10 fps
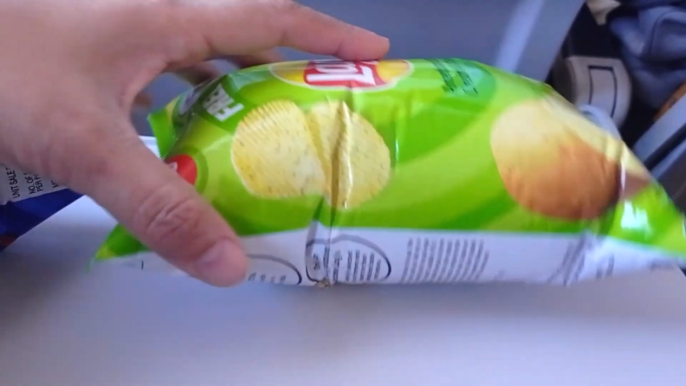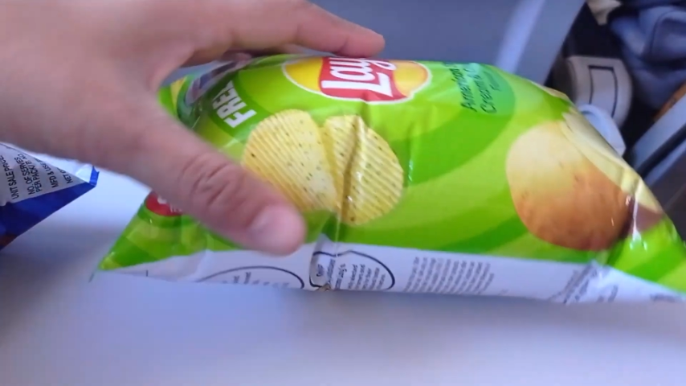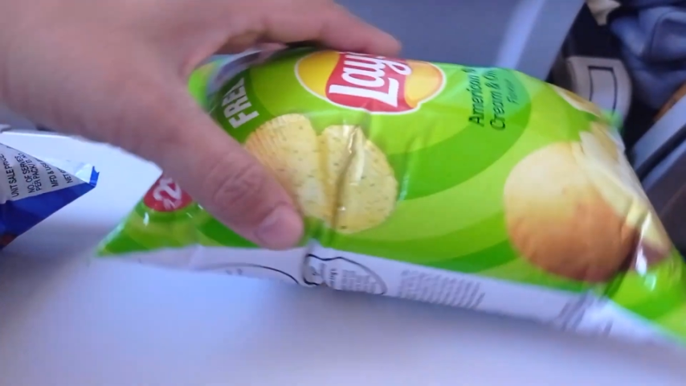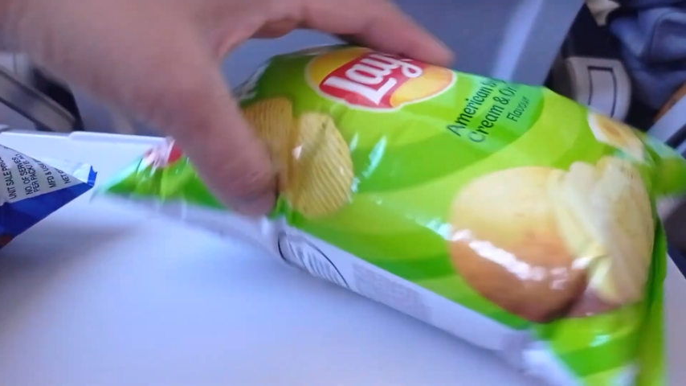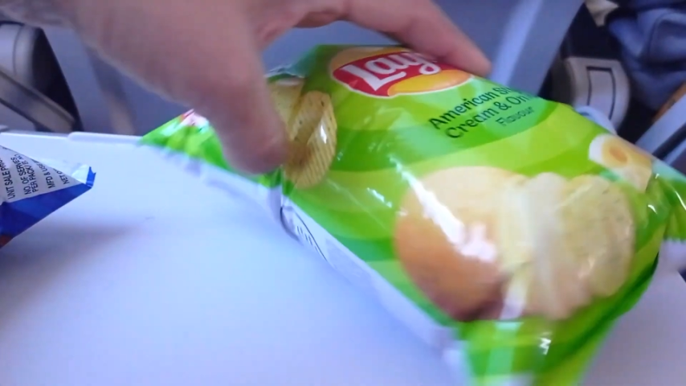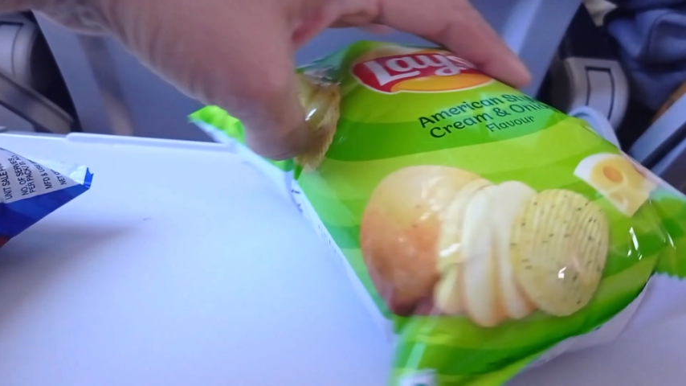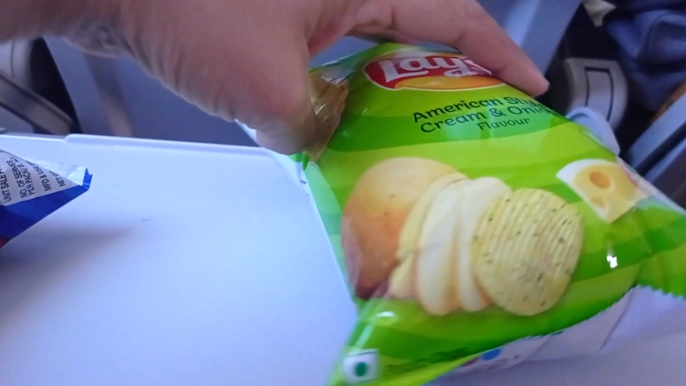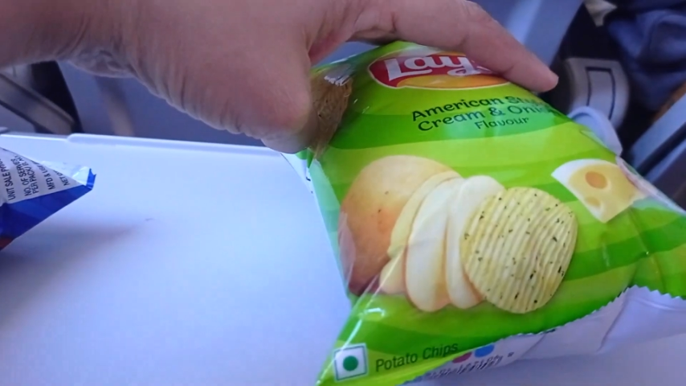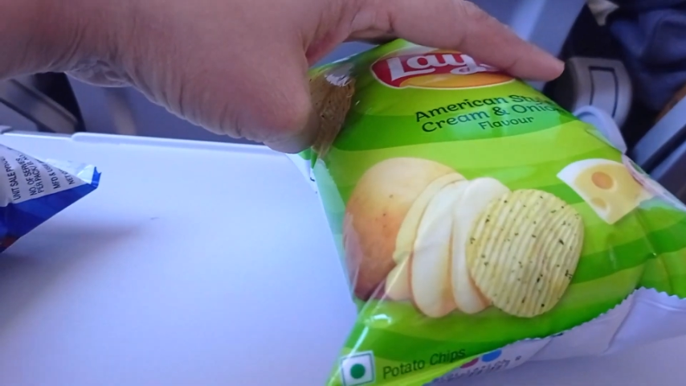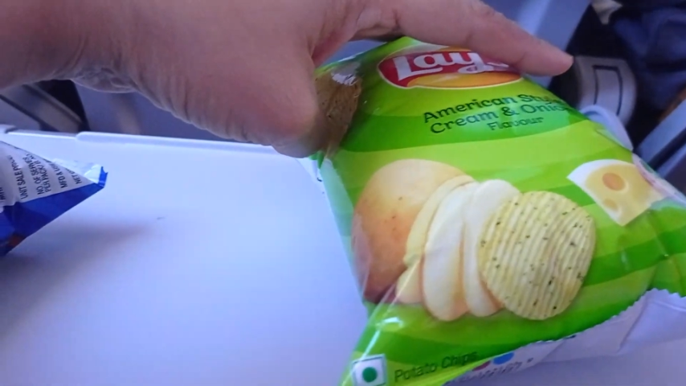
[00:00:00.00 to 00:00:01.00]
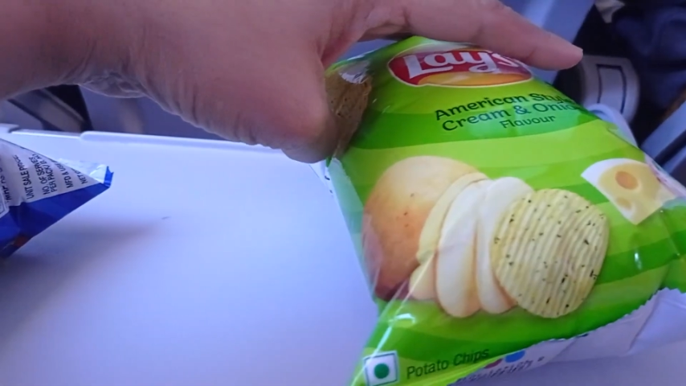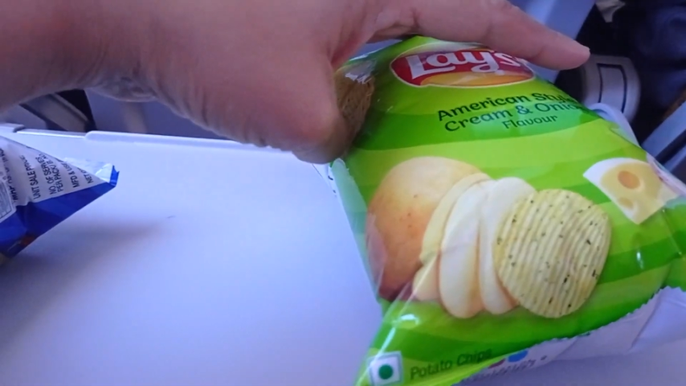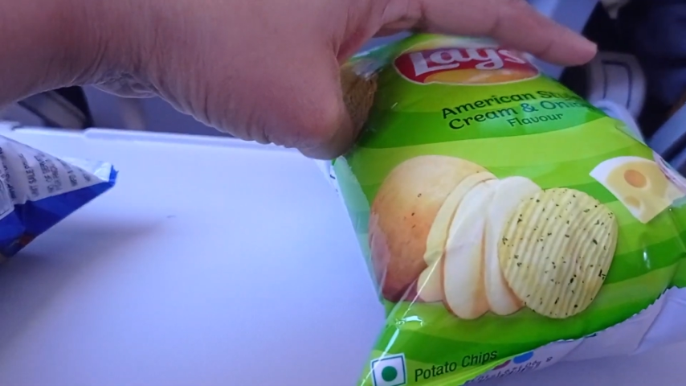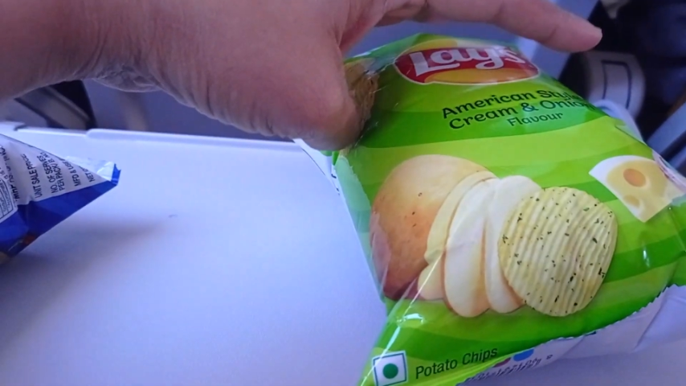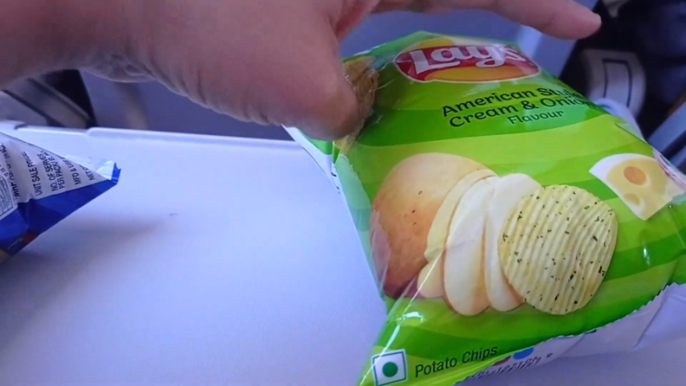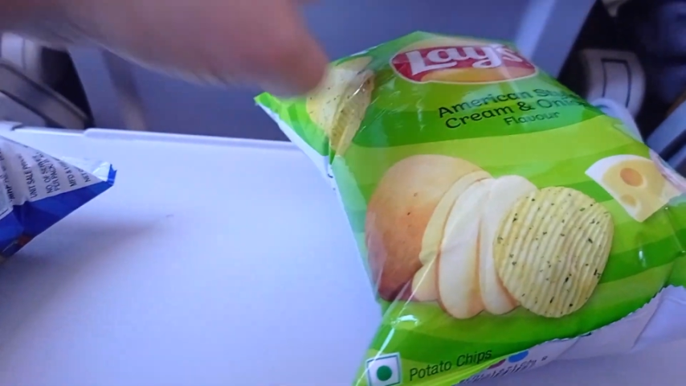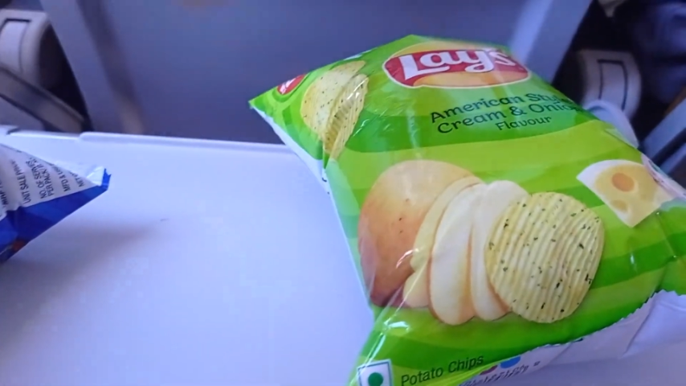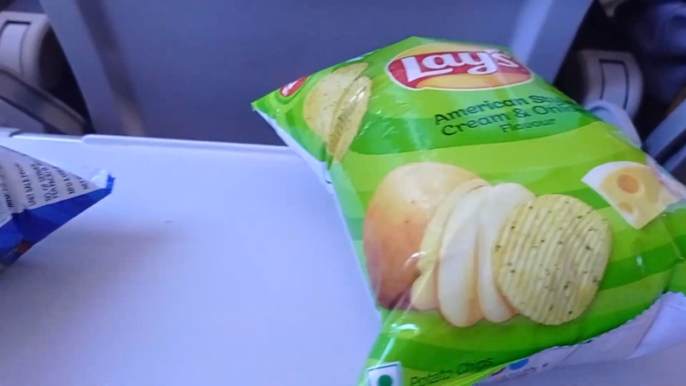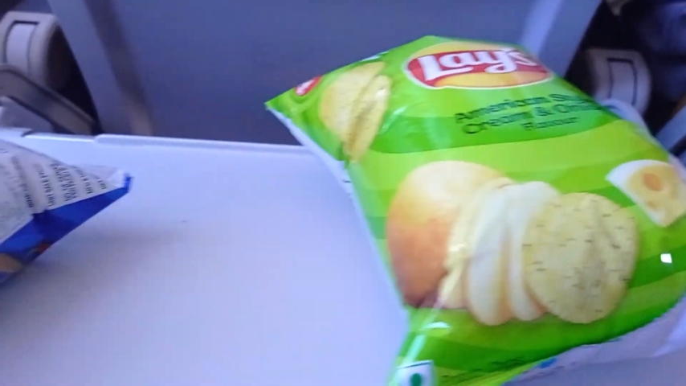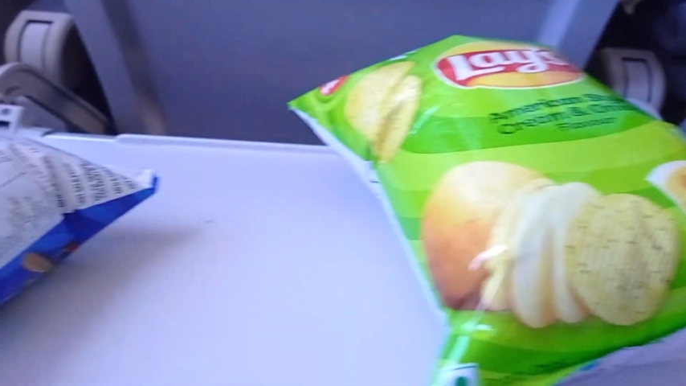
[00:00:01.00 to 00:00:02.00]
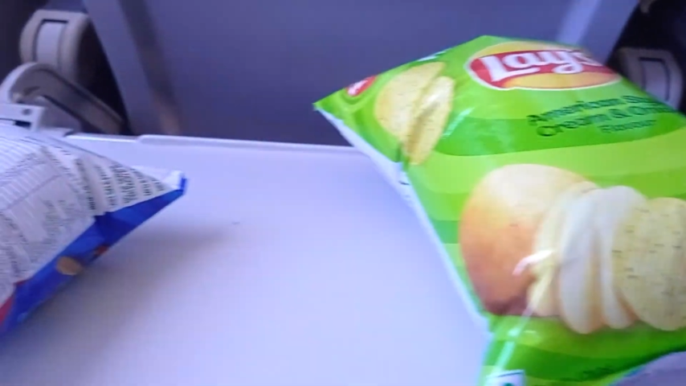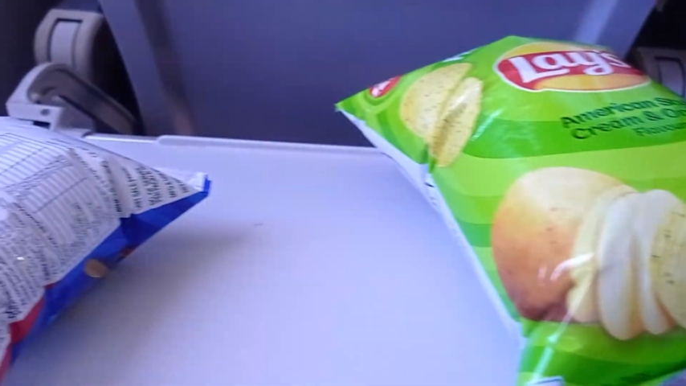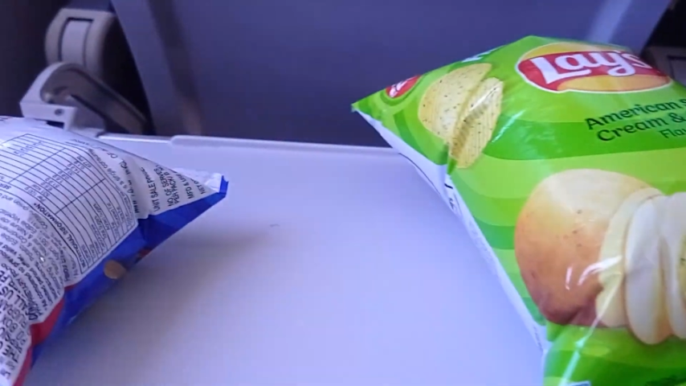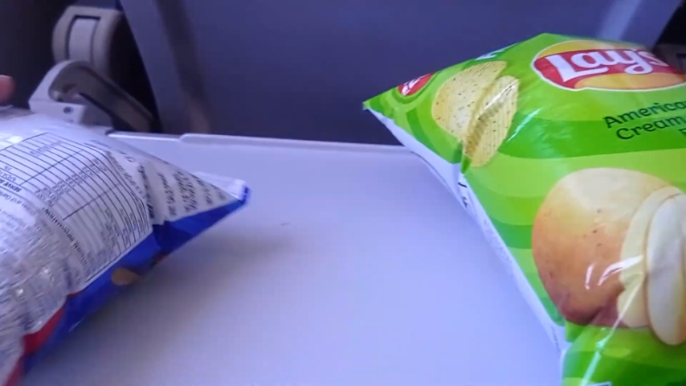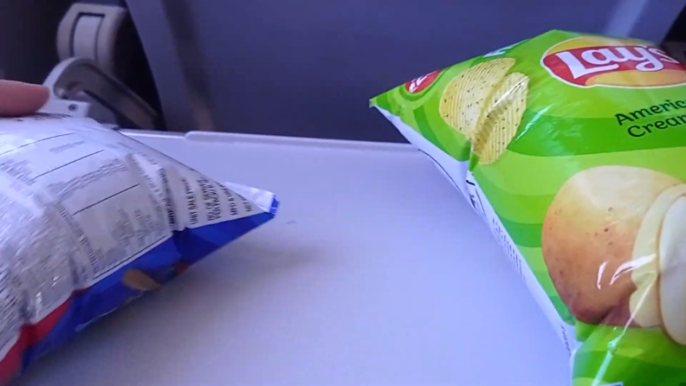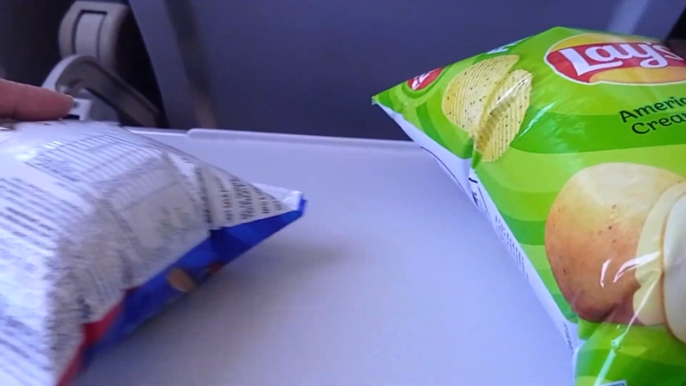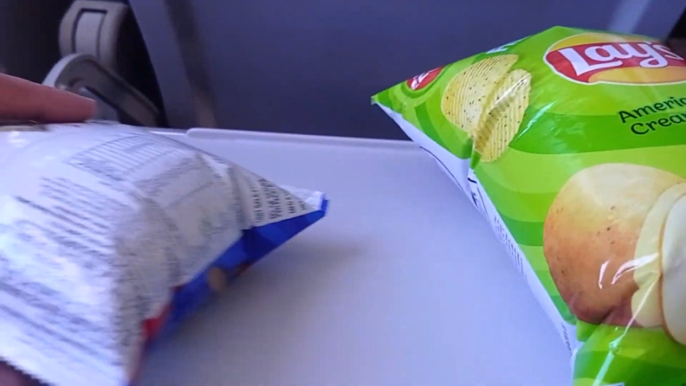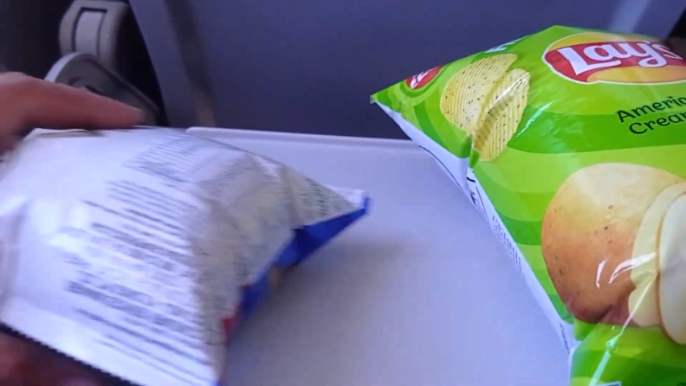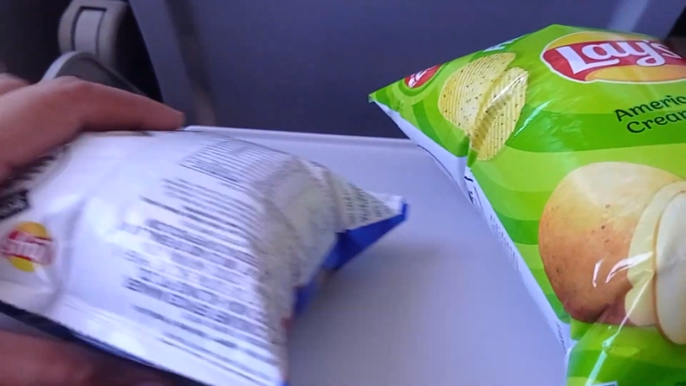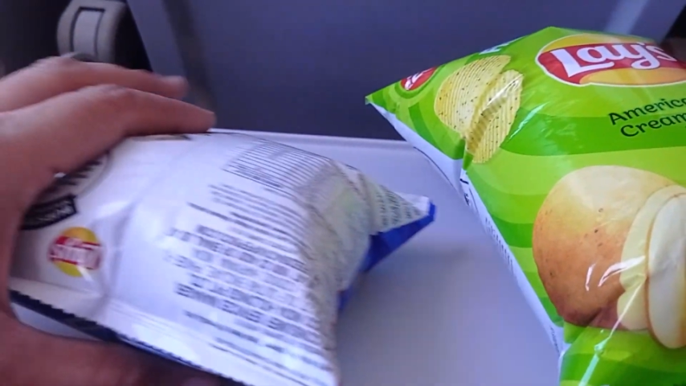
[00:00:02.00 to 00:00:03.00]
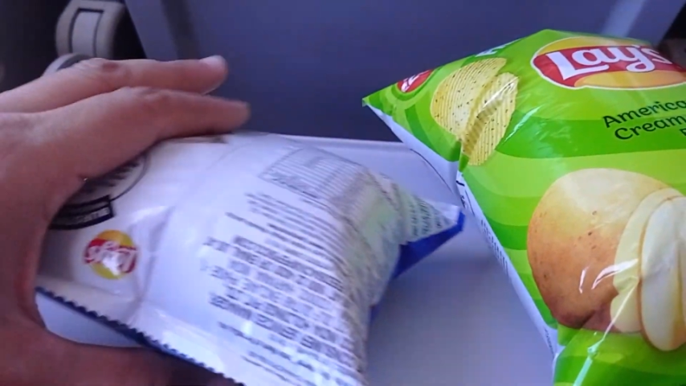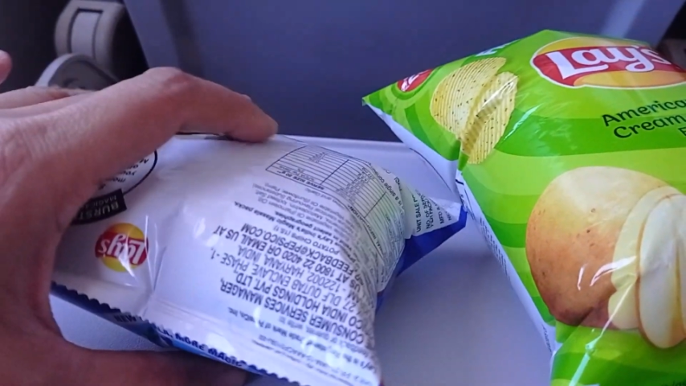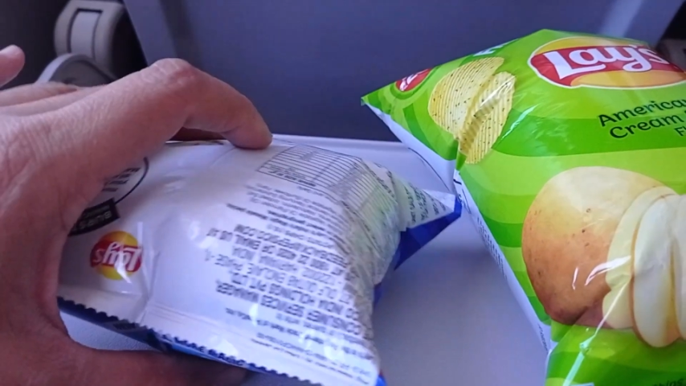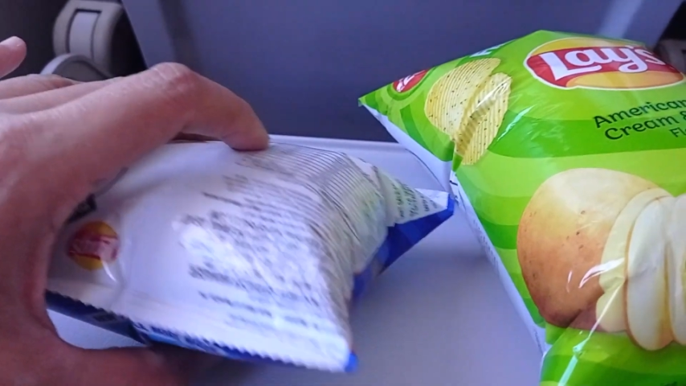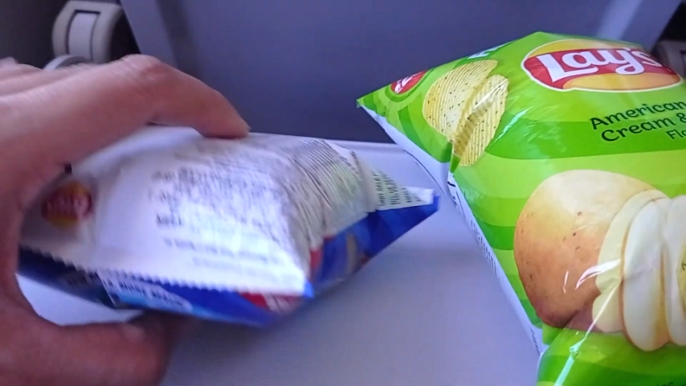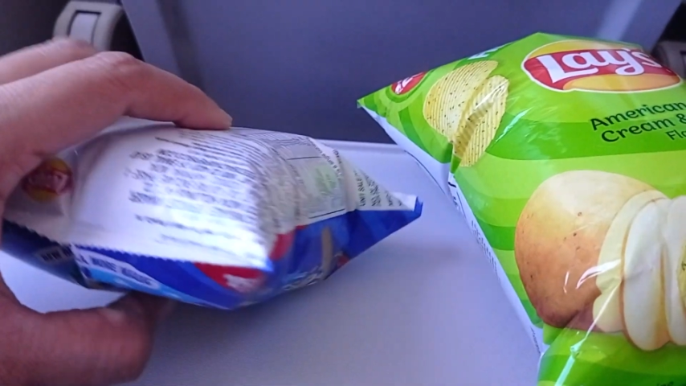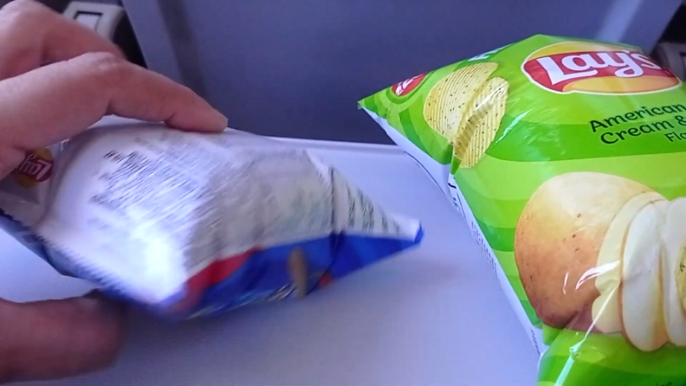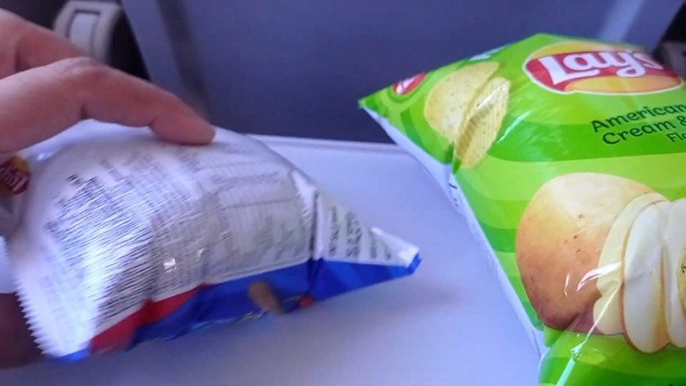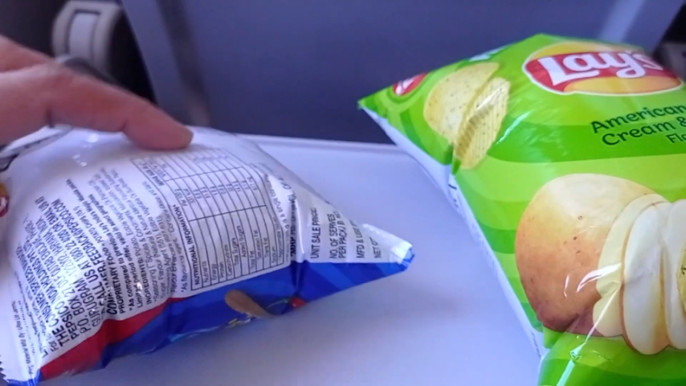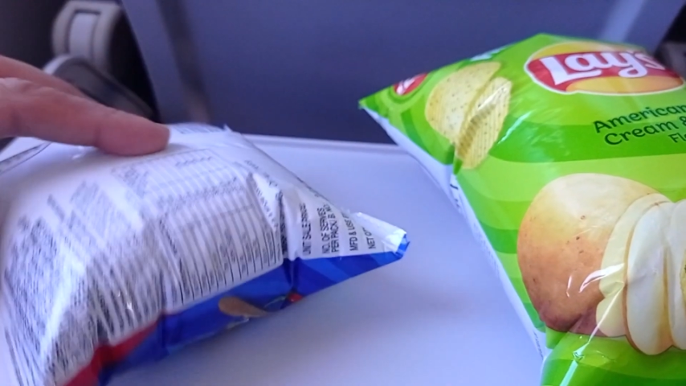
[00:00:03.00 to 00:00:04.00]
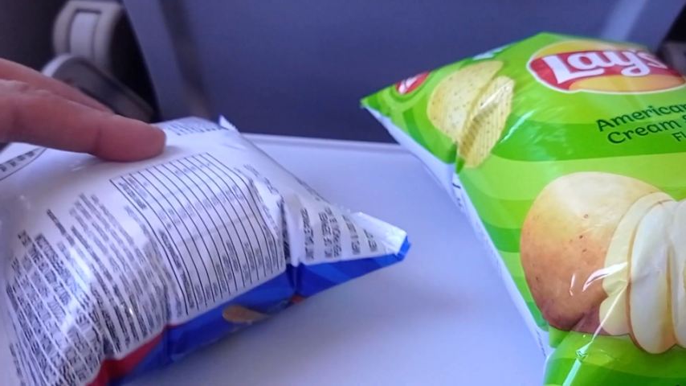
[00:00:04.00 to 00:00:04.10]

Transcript: No face is visible, so there are no lips to read.